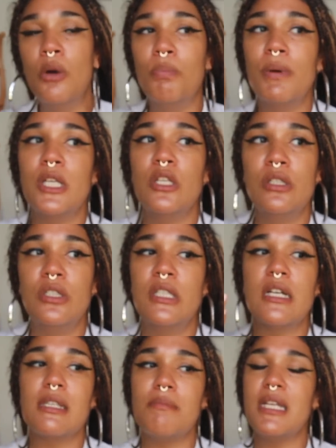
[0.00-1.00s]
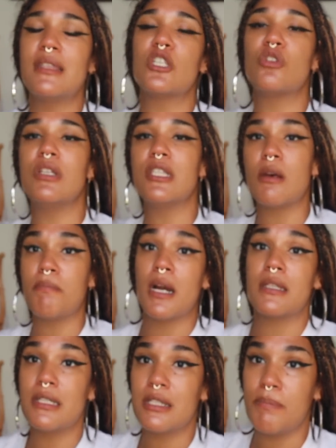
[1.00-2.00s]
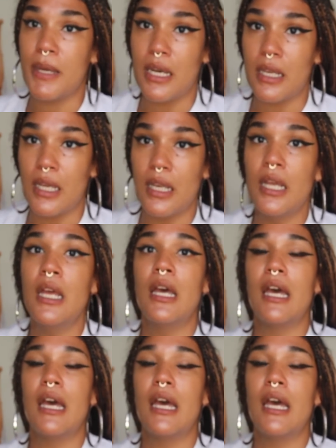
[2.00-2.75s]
But it doesn't mean that you need to participate in it.